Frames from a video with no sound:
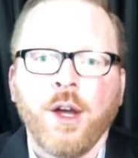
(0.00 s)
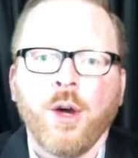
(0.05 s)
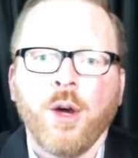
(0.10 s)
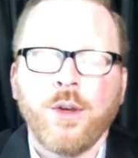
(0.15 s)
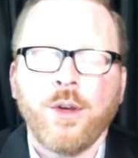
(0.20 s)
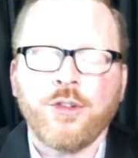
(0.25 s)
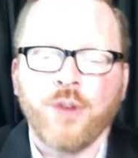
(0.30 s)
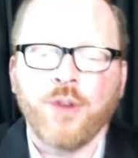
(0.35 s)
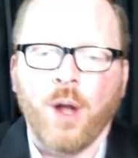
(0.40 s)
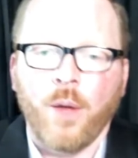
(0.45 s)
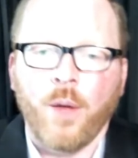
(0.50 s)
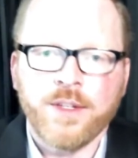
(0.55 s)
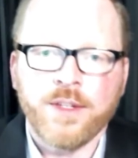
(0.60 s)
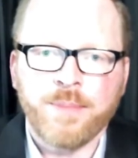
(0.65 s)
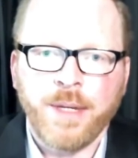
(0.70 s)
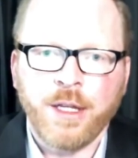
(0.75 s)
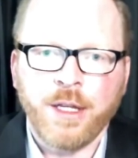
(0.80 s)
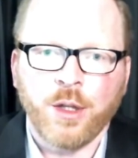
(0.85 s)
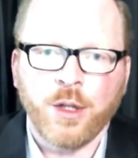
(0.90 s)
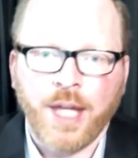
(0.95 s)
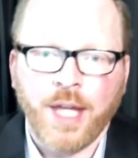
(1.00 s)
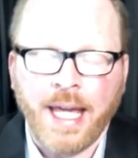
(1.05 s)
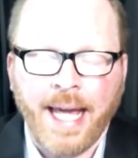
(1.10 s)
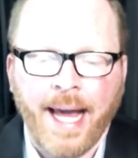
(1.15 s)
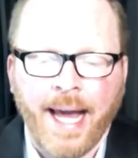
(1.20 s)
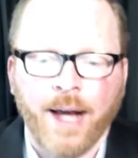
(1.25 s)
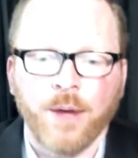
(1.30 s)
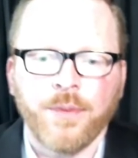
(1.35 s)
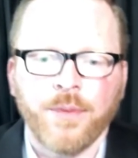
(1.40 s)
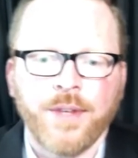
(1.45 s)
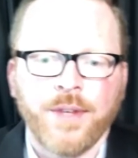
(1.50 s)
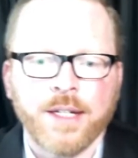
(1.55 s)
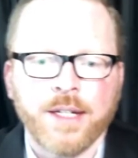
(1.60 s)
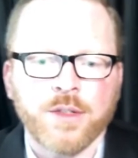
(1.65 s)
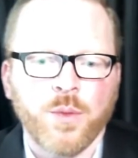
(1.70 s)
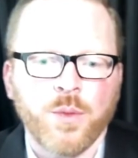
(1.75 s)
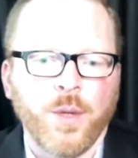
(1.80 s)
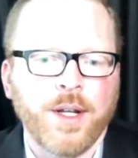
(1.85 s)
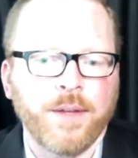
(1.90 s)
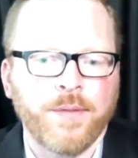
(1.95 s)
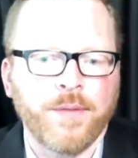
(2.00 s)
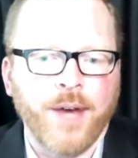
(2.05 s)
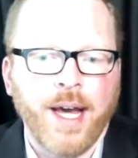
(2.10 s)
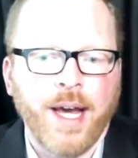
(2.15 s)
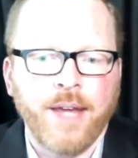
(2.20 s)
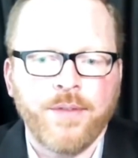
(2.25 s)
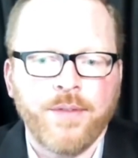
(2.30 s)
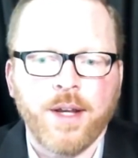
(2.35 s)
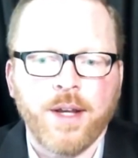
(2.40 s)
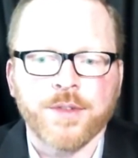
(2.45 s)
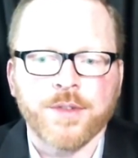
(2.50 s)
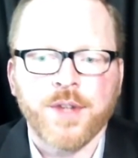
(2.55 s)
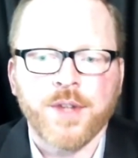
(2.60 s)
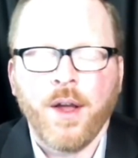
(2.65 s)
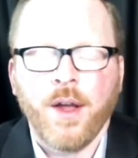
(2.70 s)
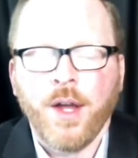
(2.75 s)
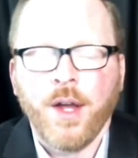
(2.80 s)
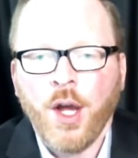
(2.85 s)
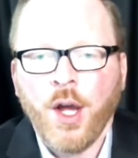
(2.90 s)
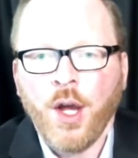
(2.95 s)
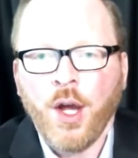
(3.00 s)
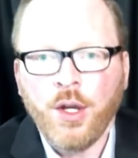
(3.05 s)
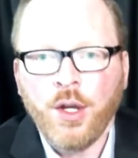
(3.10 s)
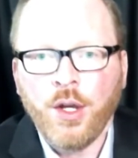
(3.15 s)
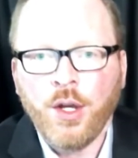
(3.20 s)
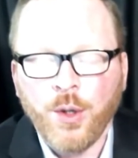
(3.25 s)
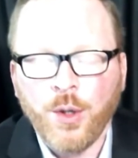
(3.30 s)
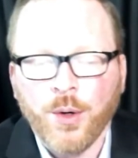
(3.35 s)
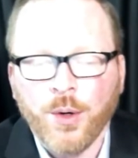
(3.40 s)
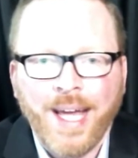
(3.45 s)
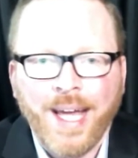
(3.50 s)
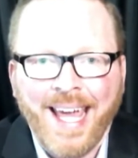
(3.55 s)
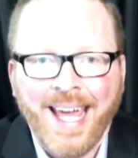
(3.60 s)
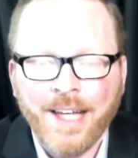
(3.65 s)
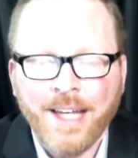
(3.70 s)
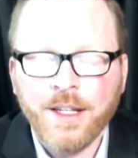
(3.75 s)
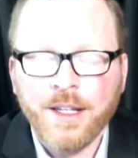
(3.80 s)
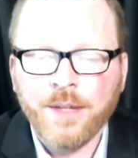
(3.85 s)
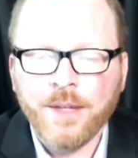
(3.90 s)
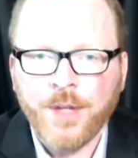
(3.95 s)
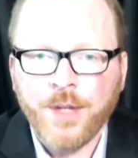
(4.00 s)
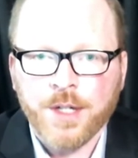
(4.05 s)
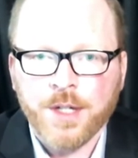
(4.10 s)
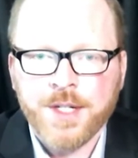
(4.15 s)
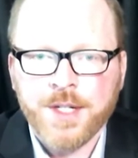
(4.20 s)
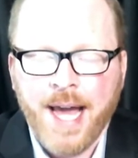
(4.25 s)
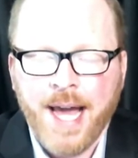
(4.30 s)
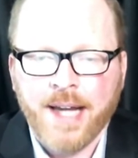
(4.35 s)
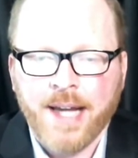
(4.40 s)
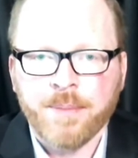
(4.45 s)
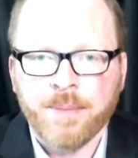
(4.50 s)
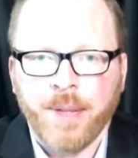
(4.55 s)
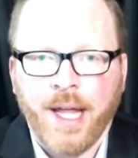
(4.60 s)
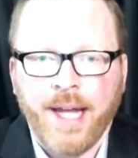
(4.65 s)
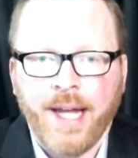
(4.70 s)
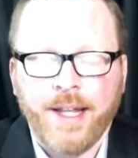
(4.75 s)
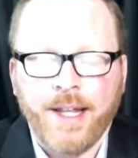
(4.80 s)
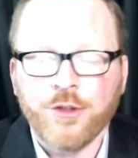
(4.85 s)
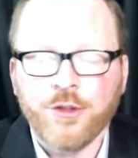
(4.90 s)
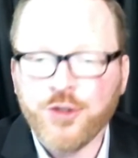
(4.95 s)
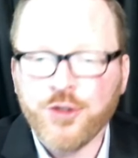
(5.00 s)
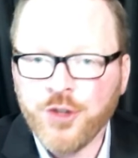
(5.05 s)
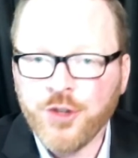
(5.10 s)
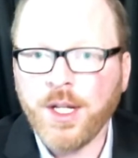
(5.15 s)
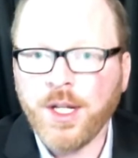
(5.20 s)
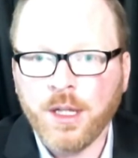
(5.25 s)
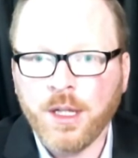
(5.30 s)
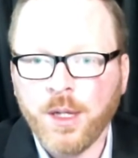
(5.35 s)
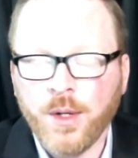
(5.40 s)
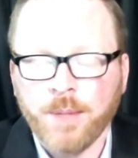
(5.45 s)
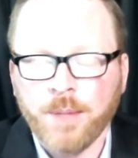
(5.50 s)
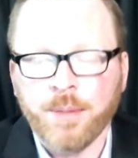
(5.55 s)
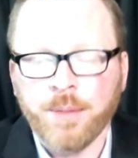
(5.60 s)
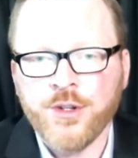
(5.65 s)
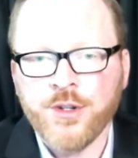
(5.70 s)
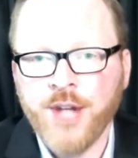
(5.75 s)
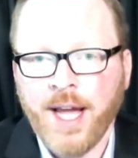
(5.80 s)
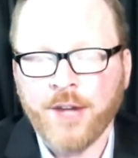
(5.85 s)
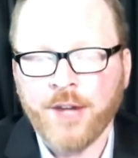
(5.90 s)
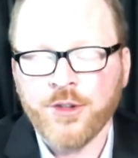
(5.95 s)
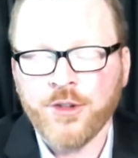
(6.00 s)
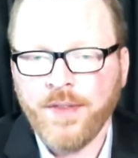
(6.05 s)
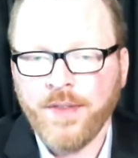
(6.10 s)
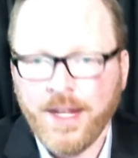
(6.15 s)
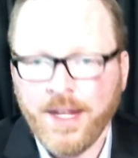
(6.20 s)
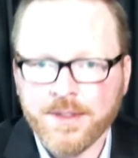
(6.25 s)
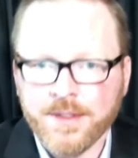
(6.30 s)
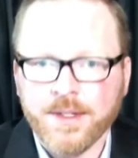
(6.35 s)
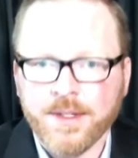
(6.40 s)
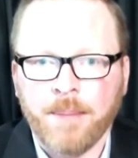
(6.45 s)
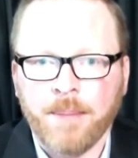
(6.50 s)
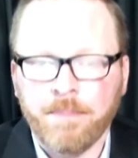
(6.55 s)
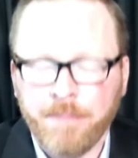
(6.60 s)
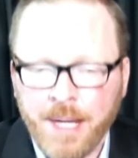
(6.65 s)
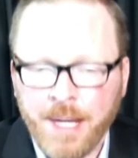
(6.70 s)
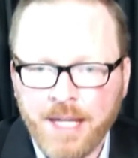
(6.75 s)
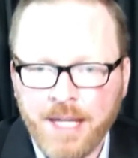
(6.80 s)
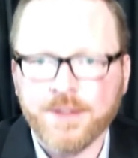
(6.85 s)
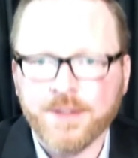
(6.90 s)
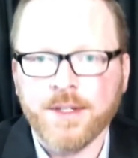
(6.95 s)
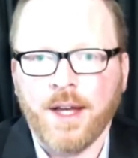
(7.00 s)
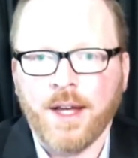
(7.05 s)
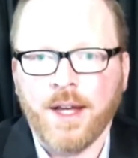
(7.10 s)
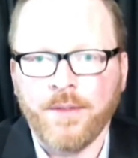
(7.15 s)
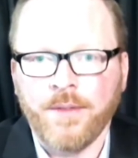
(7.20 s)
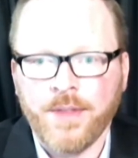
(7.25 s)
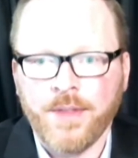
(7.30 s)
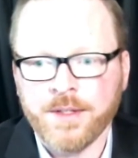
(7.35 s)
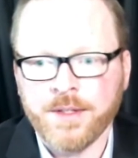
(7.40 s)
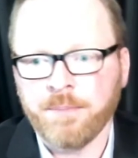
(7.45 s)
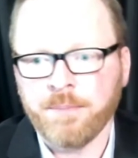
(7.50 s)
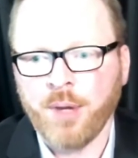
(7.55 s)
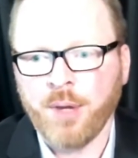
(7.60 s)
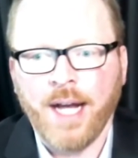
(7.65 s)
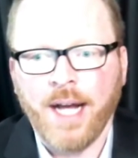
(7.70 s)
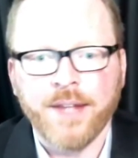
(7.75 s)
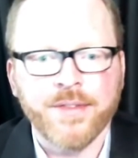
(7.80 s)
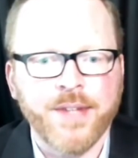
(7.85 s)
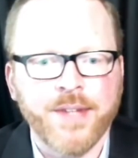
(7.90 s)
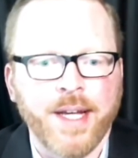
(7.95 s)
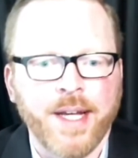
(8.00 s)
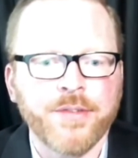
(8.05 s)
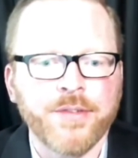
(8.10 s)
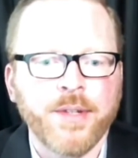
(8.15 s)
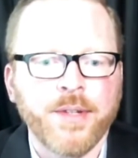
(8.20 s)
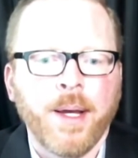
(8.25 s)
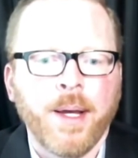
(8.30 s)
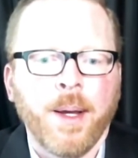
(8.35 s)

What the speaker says: We should always be looking out the next 1 to 5 years. Your end of year tax planning should include a projection. That's a piece of this process,